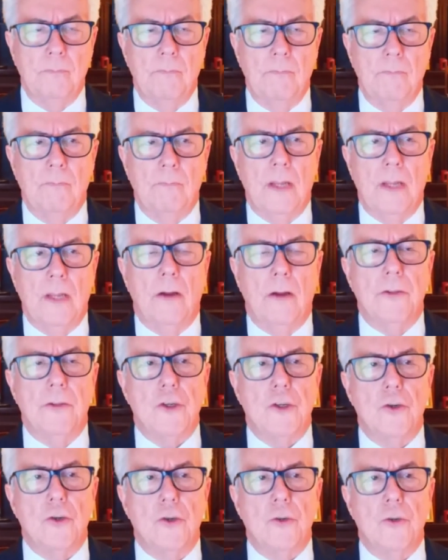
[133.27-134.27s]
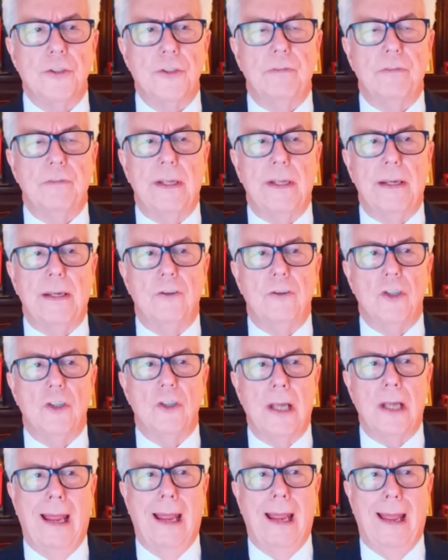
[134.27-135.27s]
on the shores of Lake
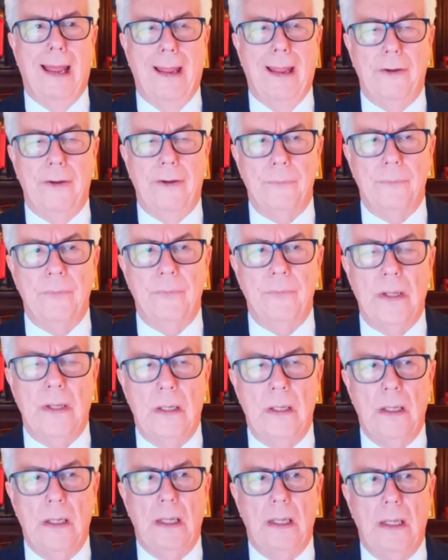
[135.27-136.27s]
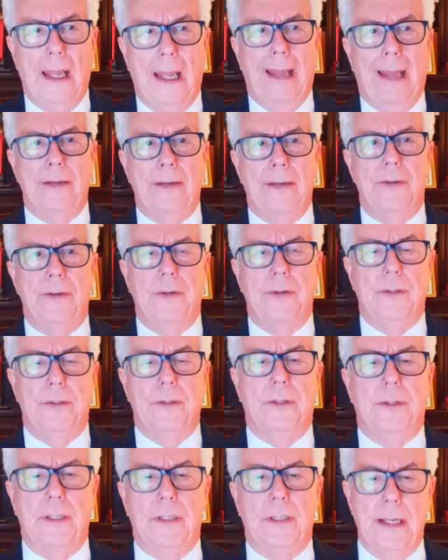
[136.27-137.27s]
Chad. And
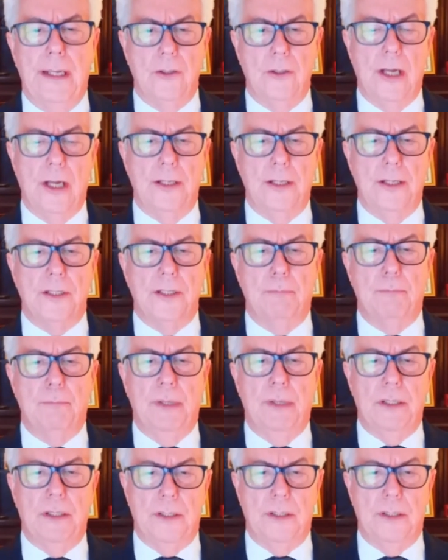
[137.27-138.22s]
Lake Chad is the biggest